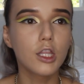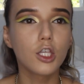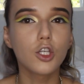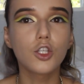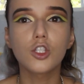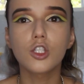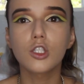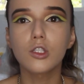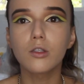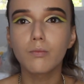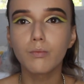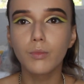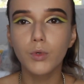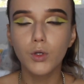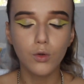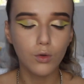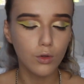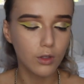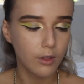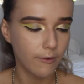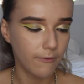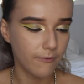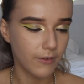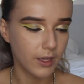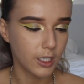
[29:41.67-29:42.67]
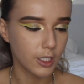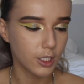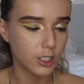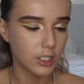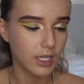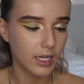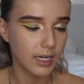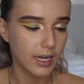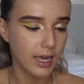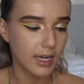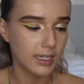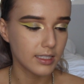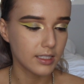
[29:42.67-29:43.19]
smooth finish
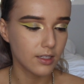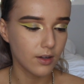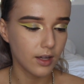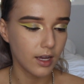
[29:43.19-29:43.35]
that it has.